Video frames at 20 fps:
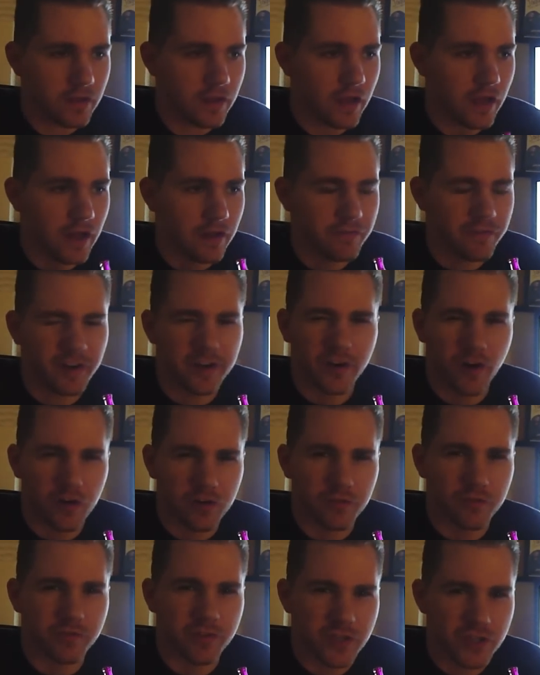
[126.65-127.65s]
Uh, very
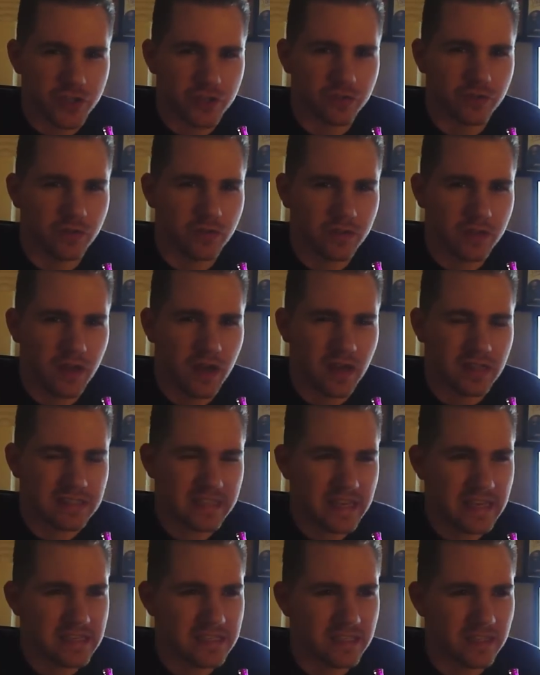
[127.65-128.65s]
artificial uh,
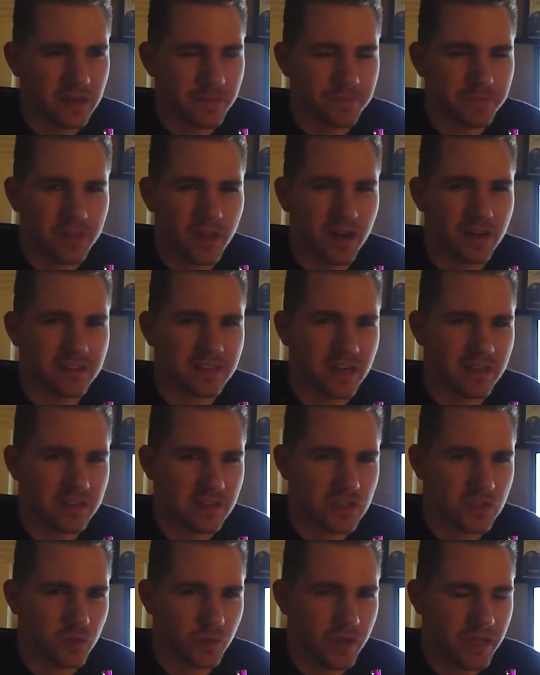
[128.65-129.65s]
tasting, not entirely
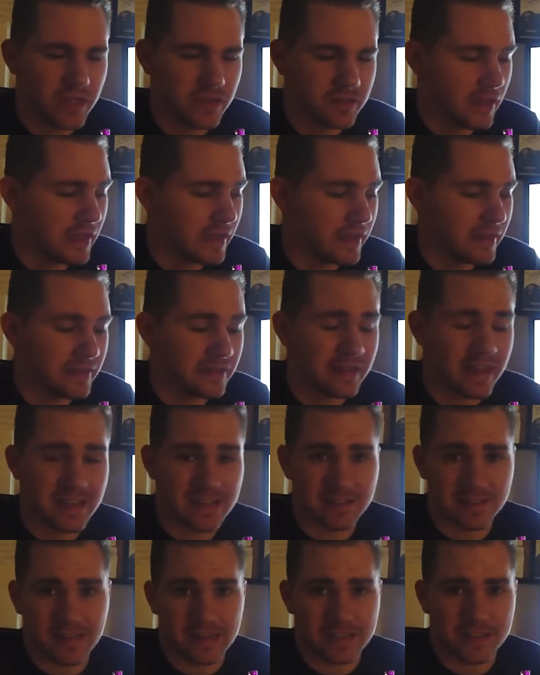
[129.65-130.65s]
sweet. It
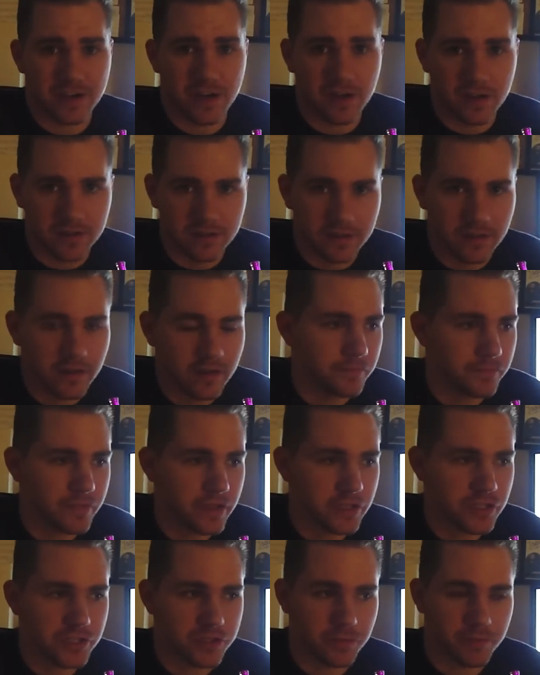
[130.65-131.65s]
tastes like chocolate.
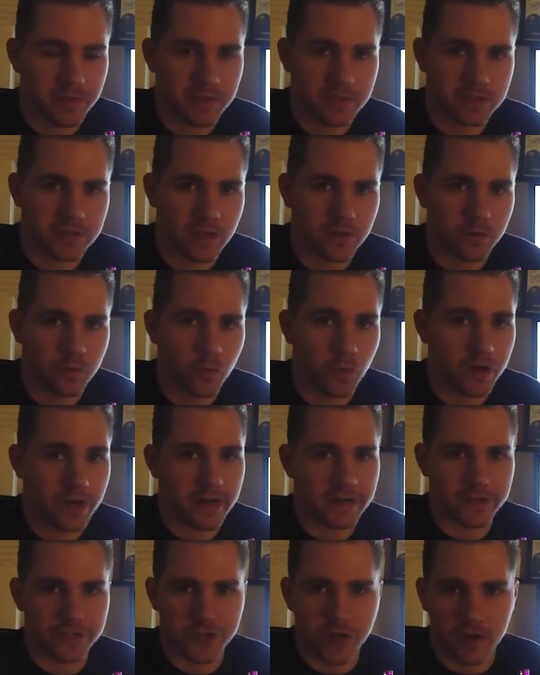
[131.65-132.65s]
It just depends on what
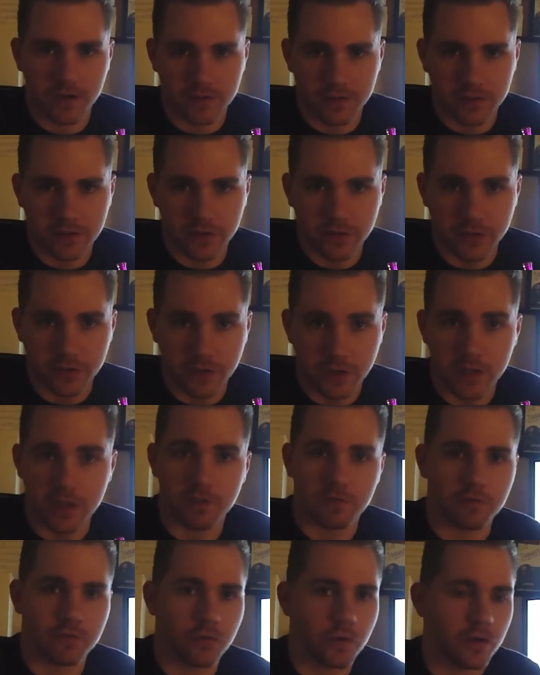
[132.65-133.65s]
kind of chocolate you're
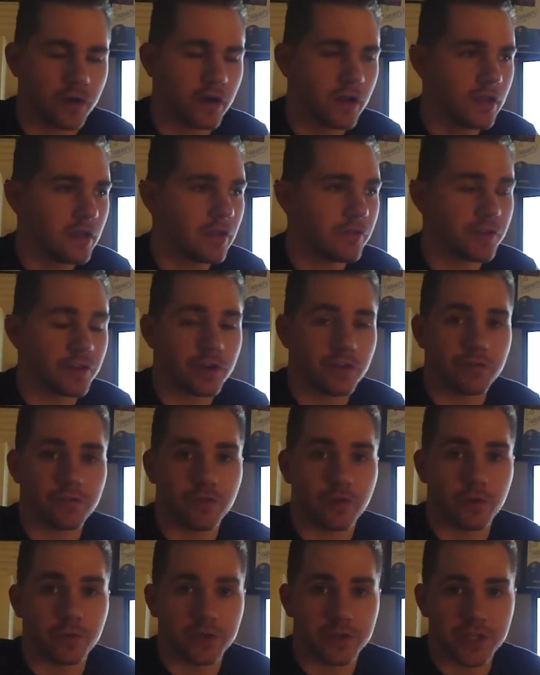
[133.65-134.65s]
looking for. If you're looking
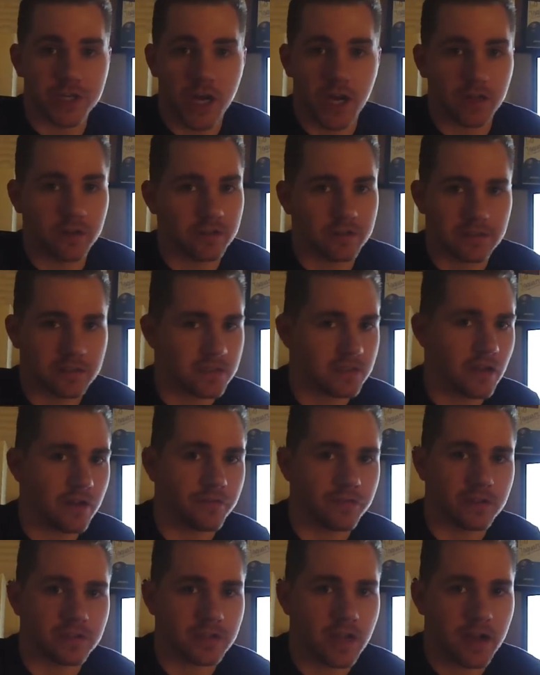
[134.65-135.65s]
for real chocolate, this is
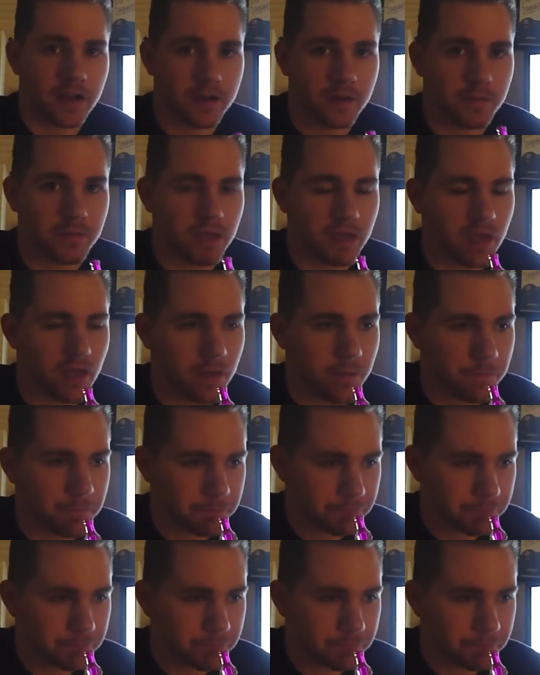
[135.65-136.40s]
definitely not going to be it.